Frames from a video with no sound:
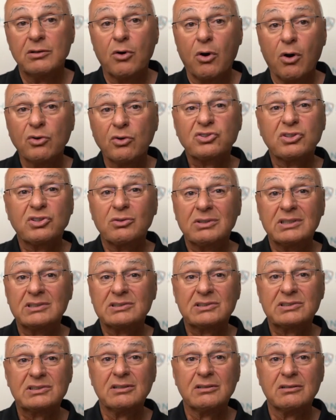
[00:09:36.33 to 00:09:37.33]
also
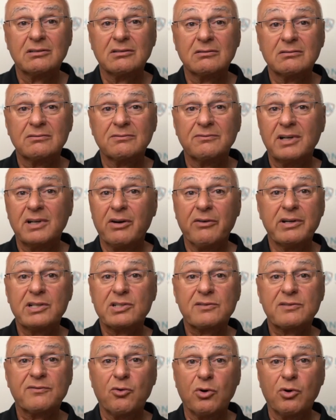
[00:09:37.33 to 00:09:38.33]
consider various
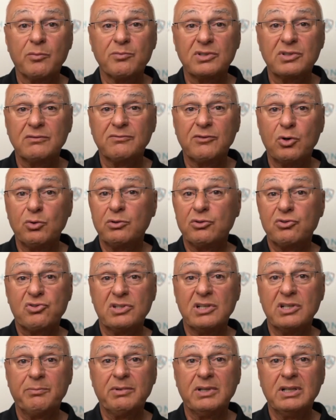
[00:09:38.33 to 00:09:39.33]
forms of
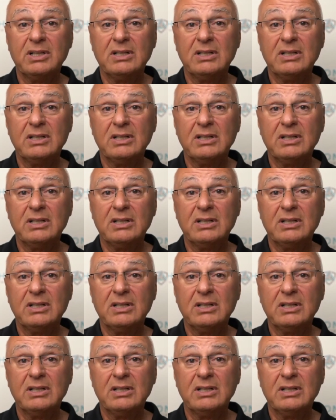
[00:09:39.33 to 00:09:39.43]
ownership